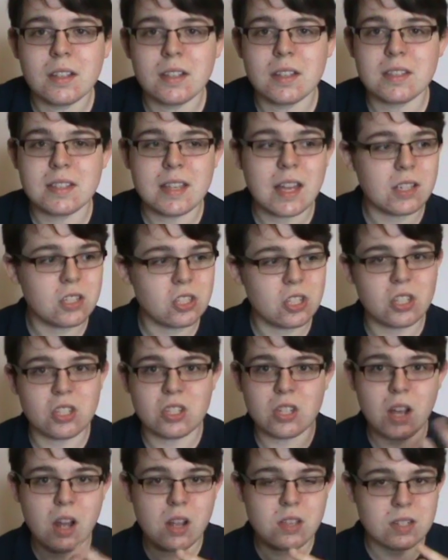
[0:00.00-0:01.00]
It's actually
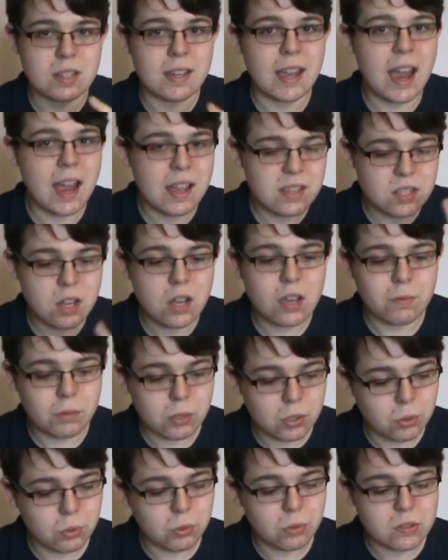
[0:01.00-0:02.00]
charging as I
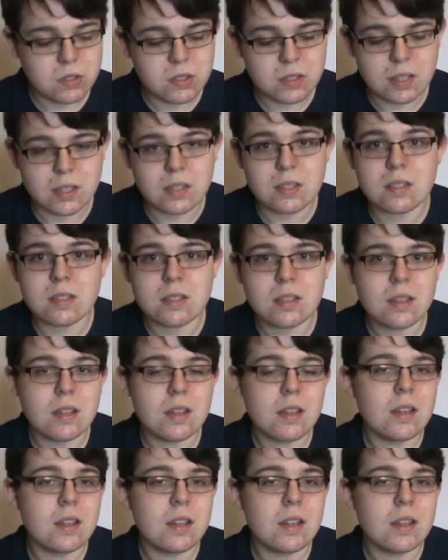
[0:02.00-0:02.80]
record this.